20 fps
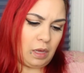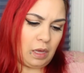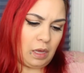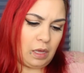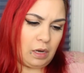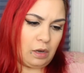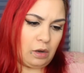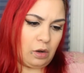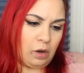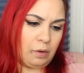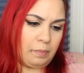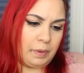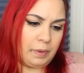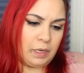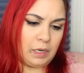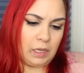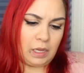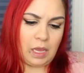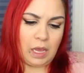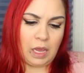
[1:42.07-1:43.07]
an Urban
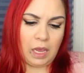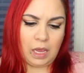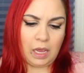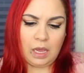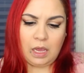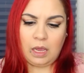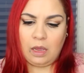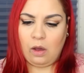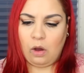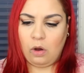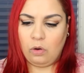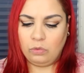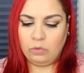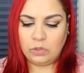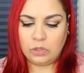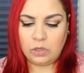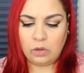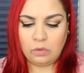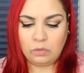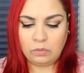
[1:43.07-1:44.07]
Decay
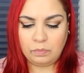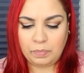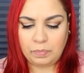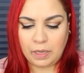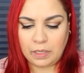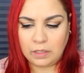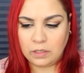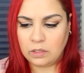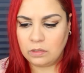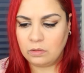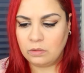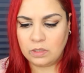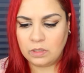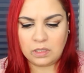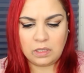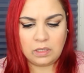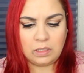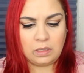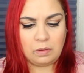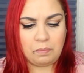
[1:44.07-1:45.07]
Ozone pencil. Is
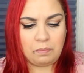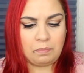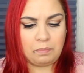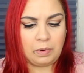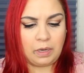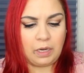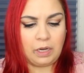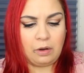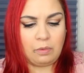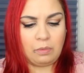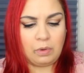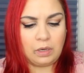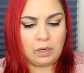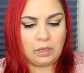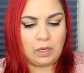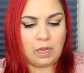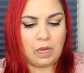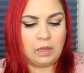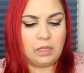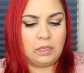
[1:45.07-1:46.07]
this the clear
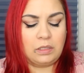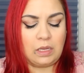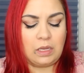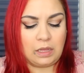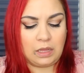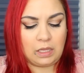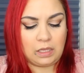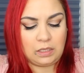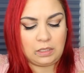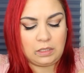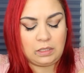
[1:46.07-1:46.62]
one? Yeah, this, I think